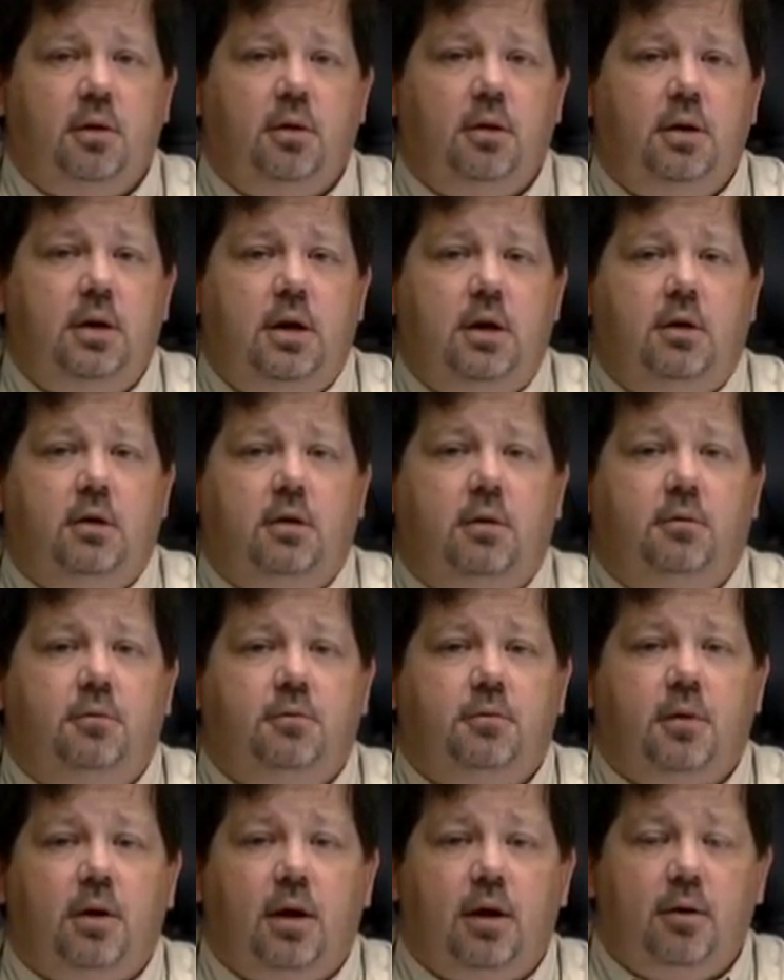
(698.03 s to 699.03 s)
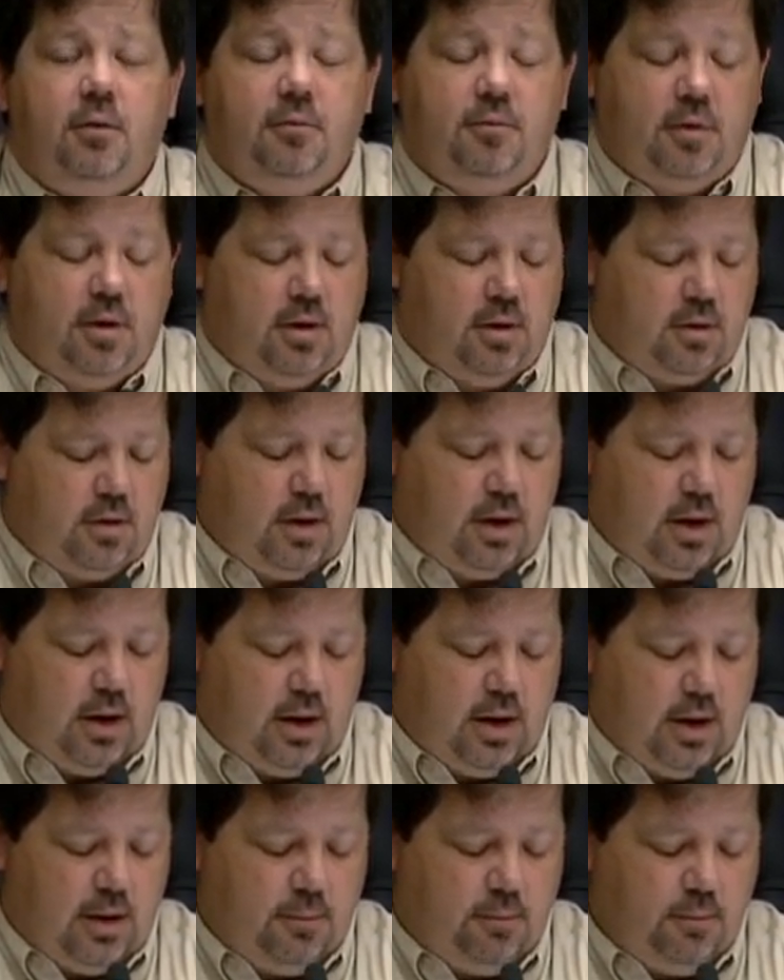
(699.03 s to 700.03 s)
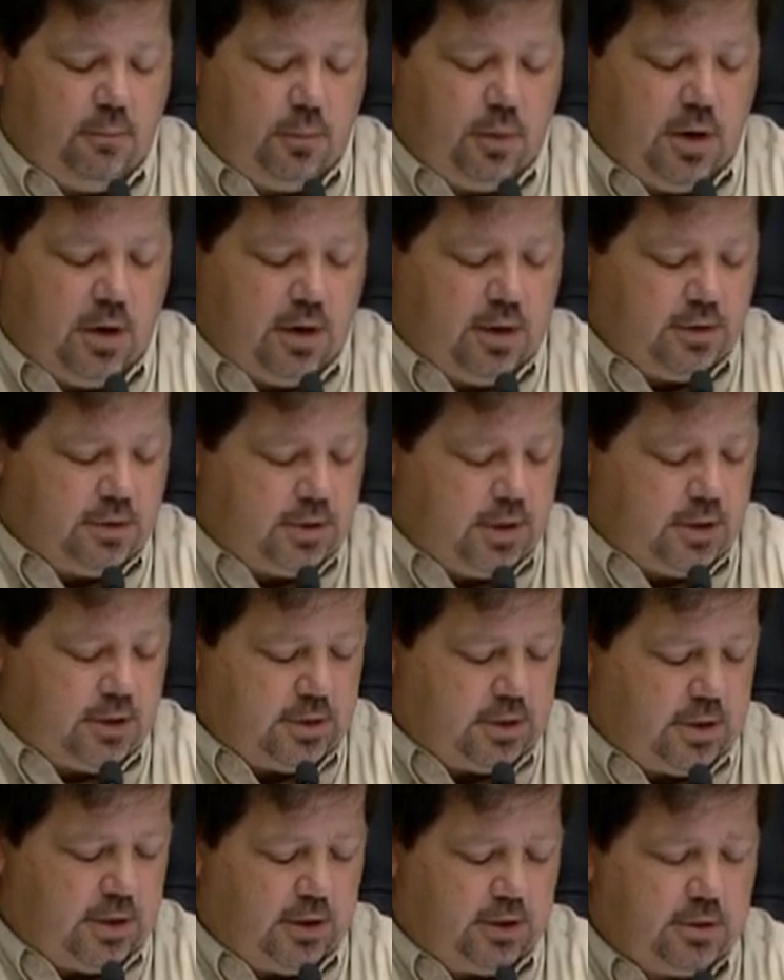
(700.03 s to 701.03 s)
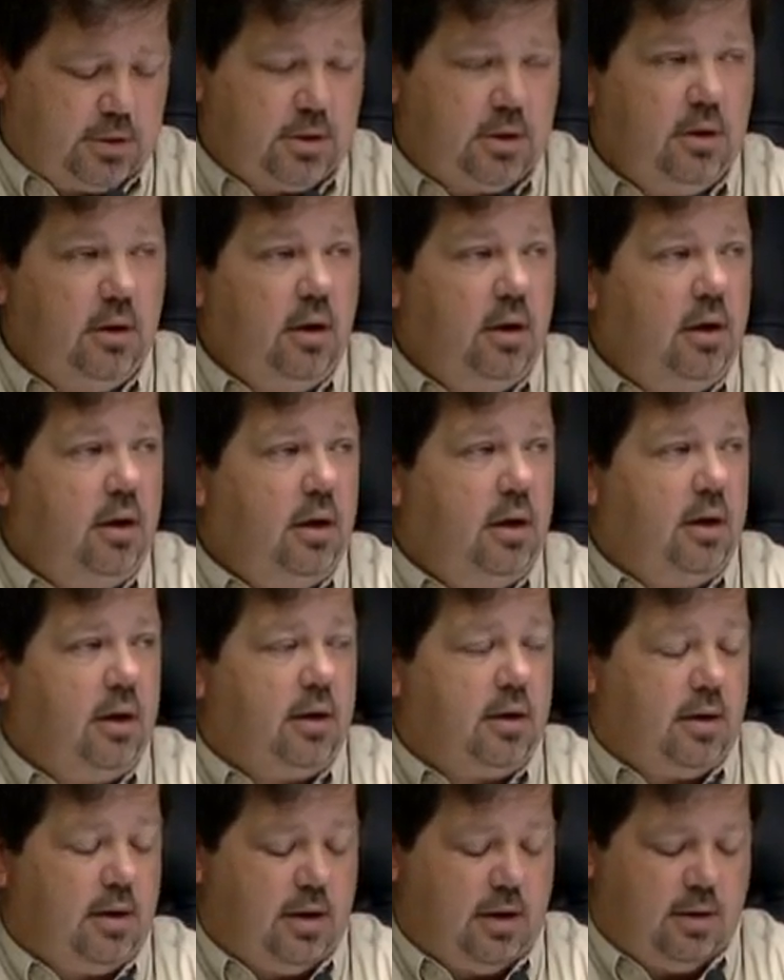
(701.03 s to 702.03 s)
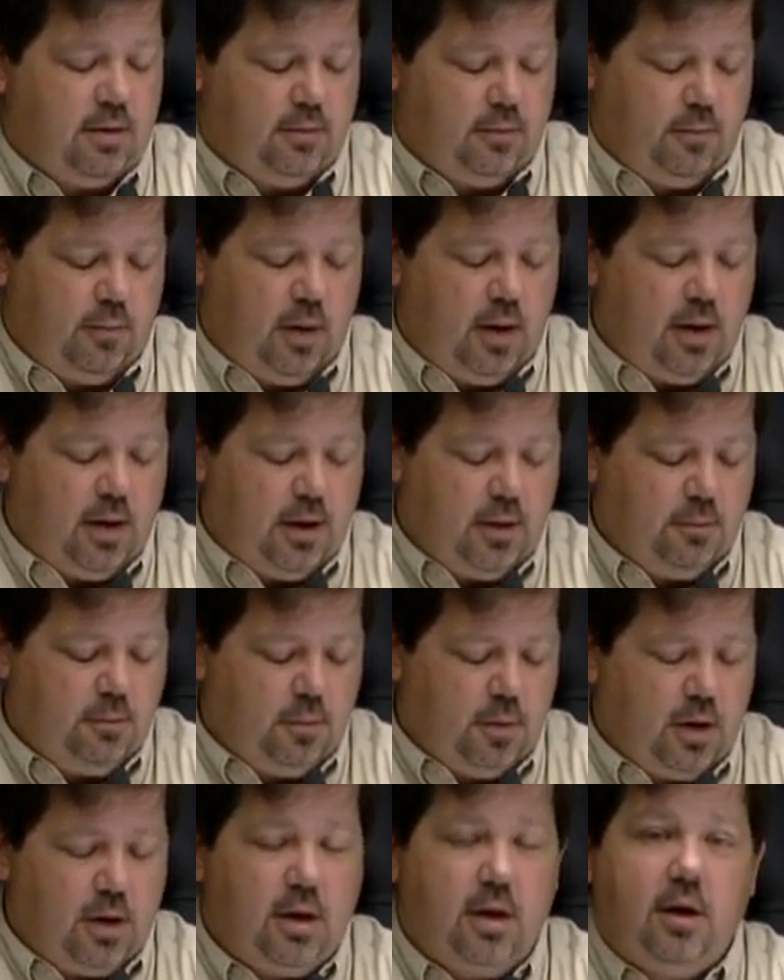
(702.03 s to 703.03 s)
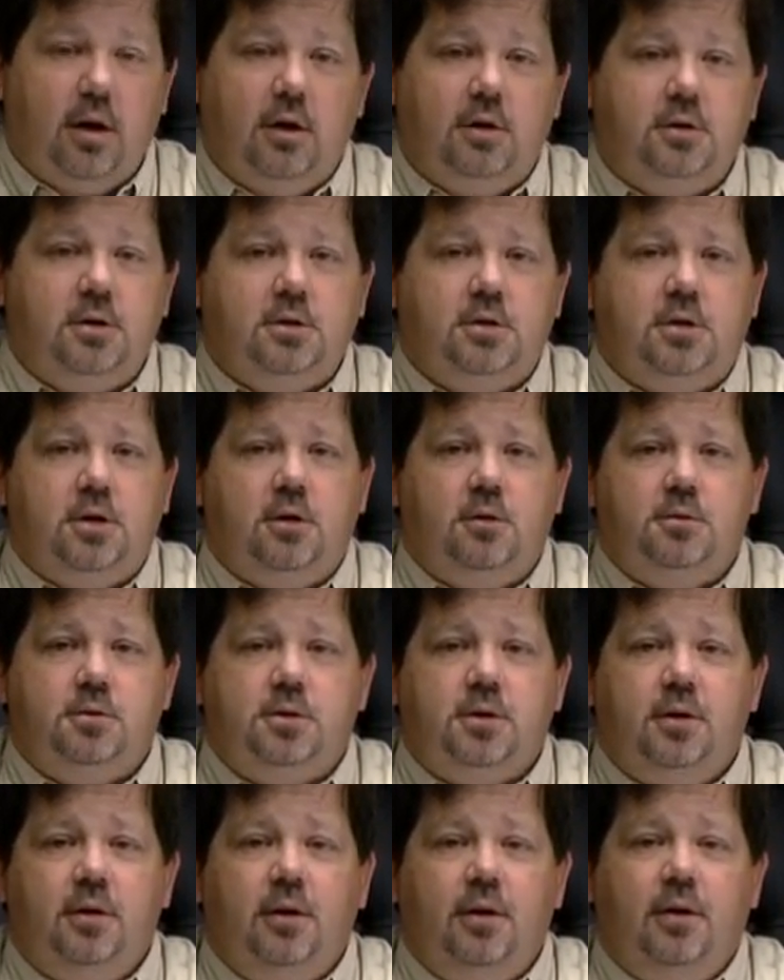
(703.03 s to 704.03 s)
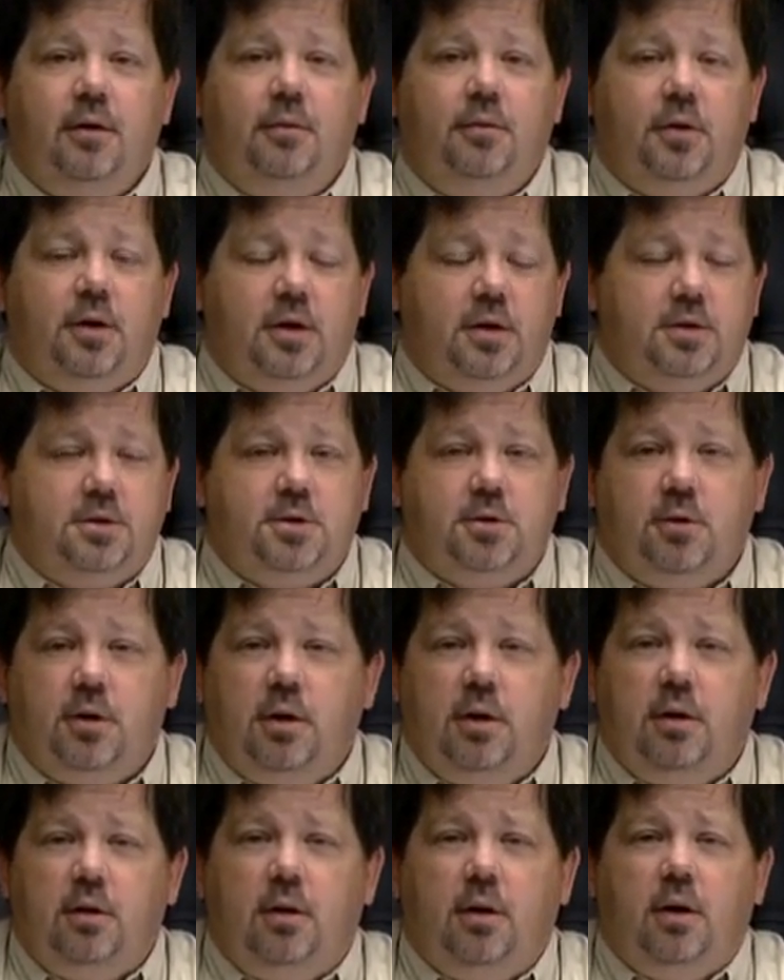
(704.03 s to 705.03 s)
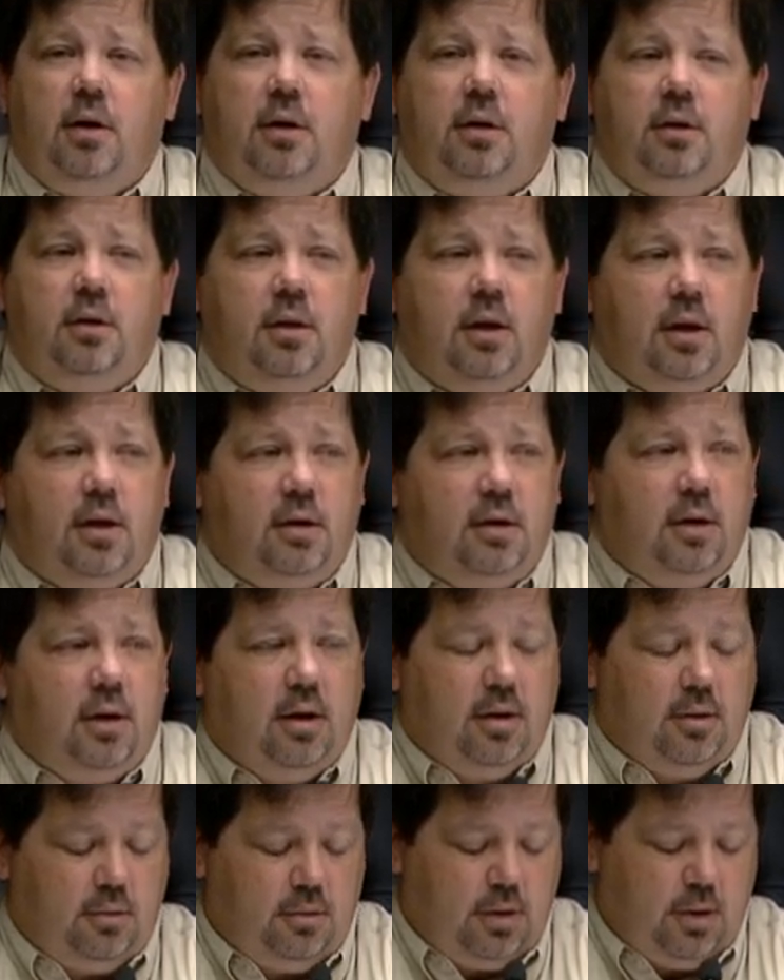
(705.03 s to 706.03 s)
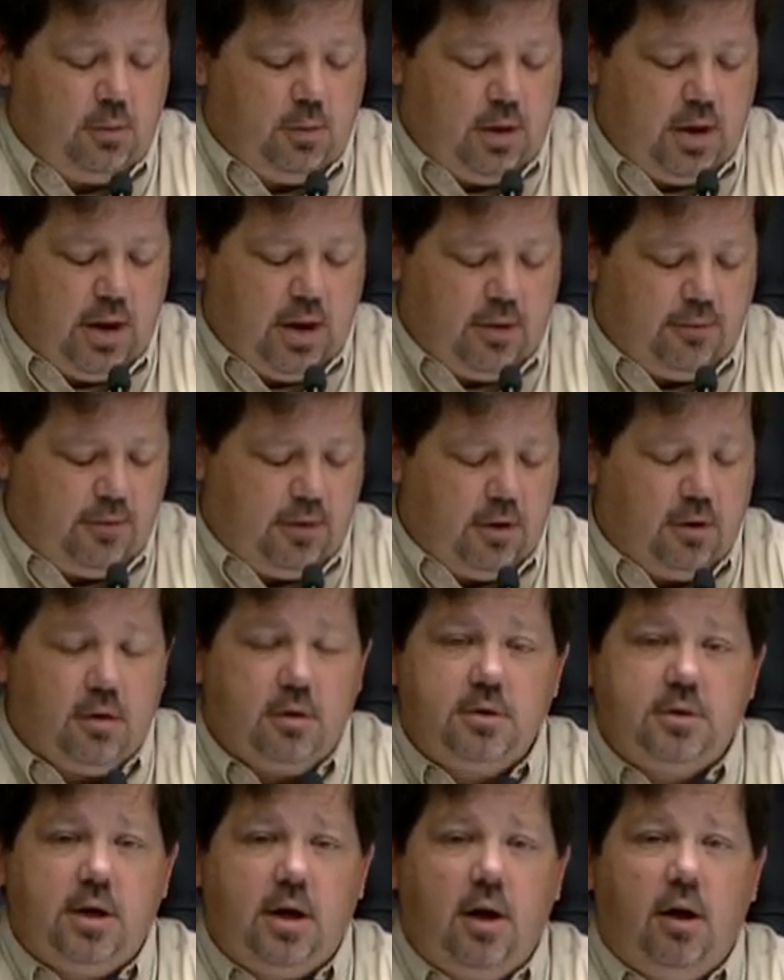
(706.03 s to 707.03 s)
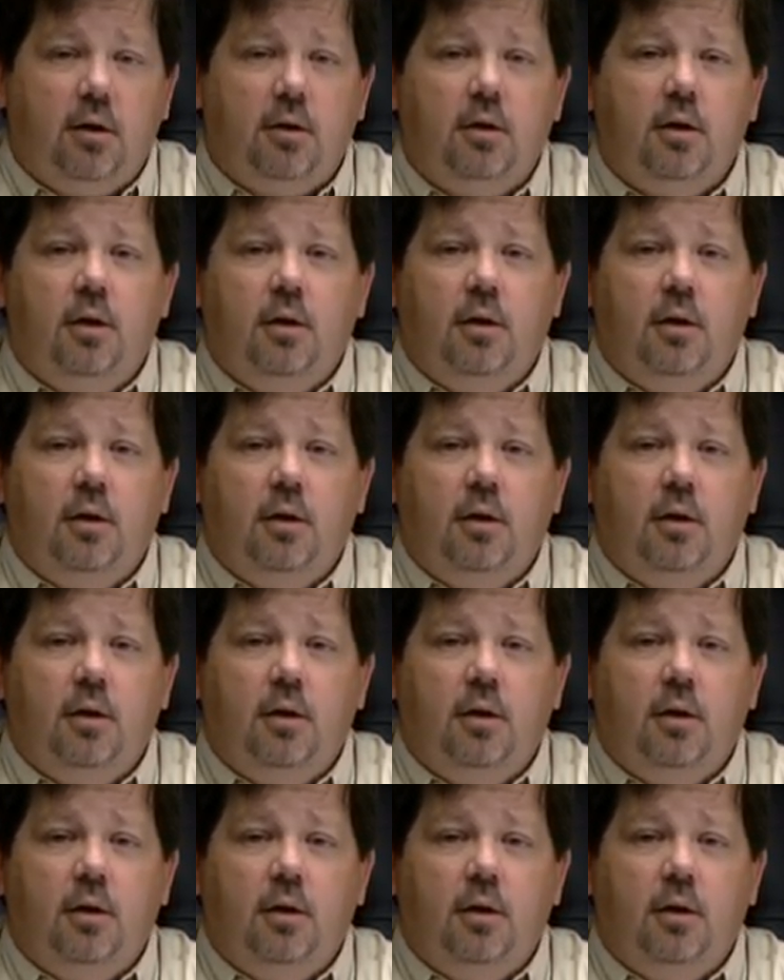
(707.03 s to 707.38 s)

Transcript: year of, of uh, um, being in St. Charles, and uh, um, again, it just shows the history uh, that uh, that we have here in town.